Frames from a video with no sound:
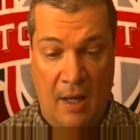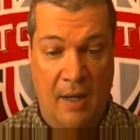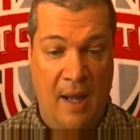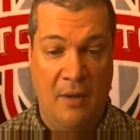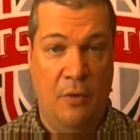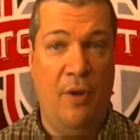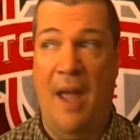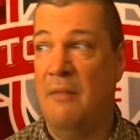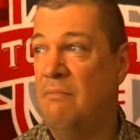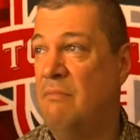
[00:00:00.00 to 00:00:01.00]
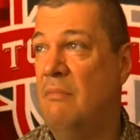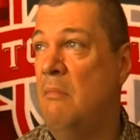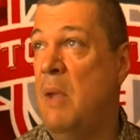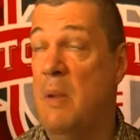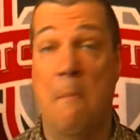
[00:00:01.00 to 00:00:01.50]
and who's had
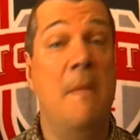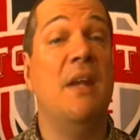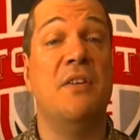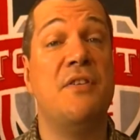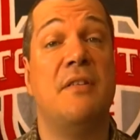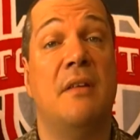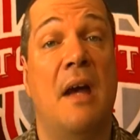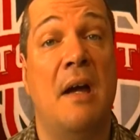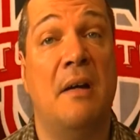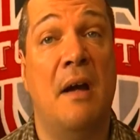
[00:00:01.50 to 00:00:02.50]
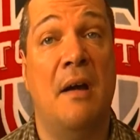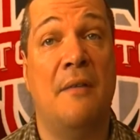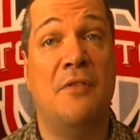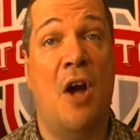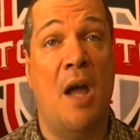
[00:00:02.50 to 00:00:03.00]
maybe minutes
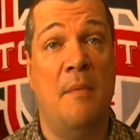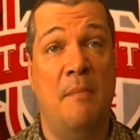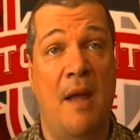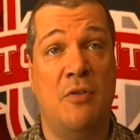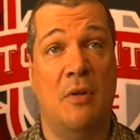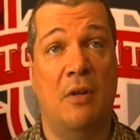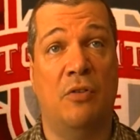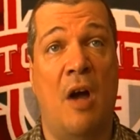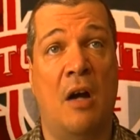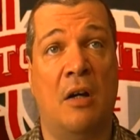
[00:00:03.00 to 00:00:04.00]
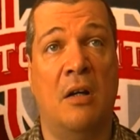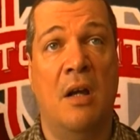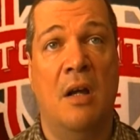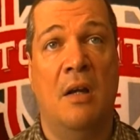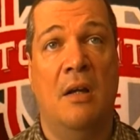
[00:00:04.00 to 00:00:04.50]
of time in Major League
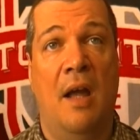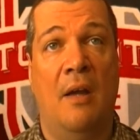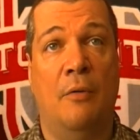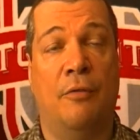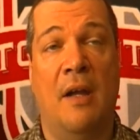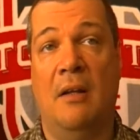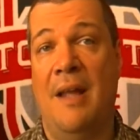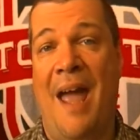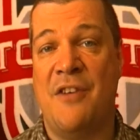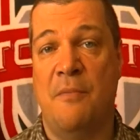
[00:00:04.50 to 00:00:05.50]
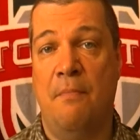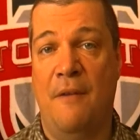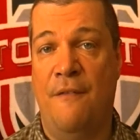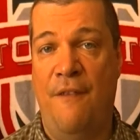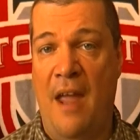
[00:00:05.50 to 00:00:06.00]
Soccer, and who frankly hasn't
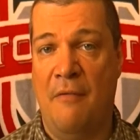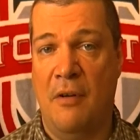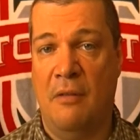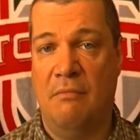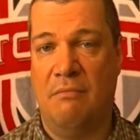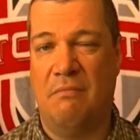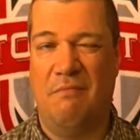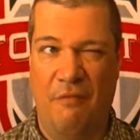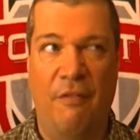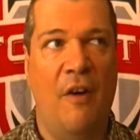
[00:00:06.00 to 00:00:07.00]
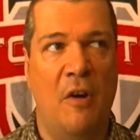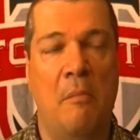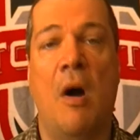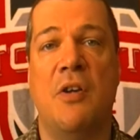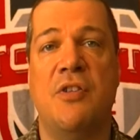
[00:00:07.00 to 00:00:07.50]
been favored very
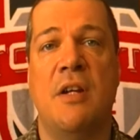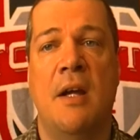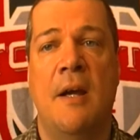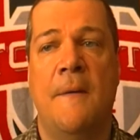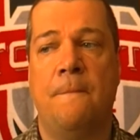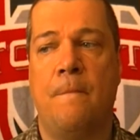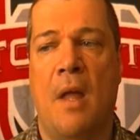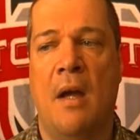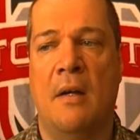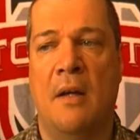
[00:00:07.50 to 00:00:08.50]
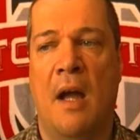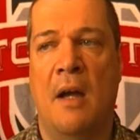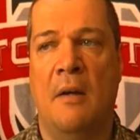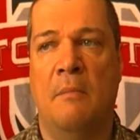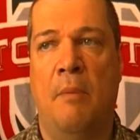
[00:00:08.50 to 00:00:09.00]
much
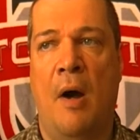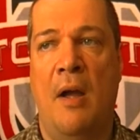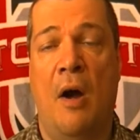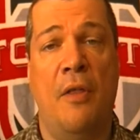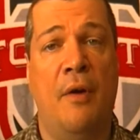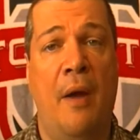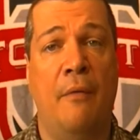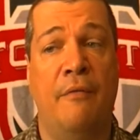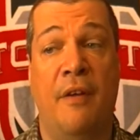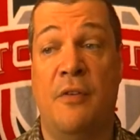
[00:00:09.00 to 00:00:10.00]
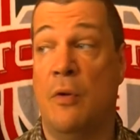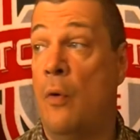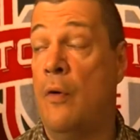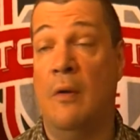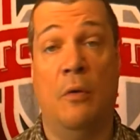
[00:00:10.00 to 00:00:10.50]
by either Aaron Vinter
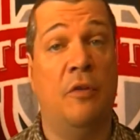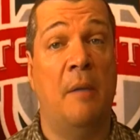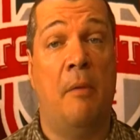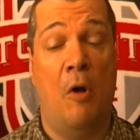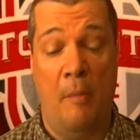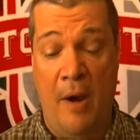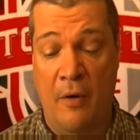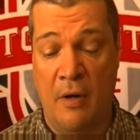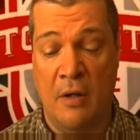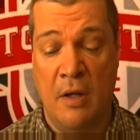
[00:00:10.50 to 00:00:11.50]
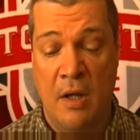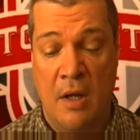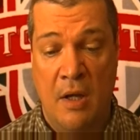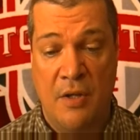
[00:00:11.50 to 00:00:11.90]
or it looks like Paul Mariner